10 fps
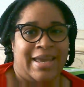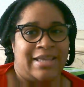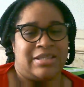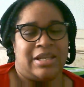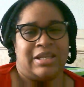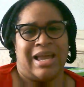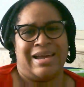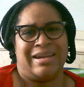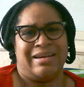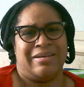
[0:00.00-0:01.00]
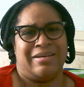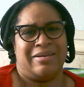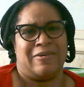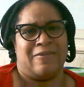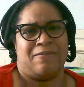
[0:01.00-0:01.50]
It's a lot
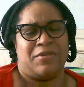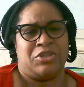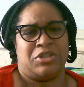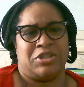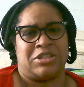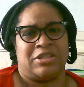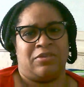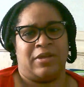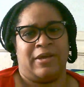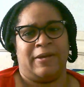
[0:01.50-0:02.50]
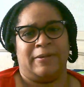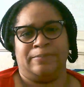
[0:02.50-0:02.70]
of just. Uh,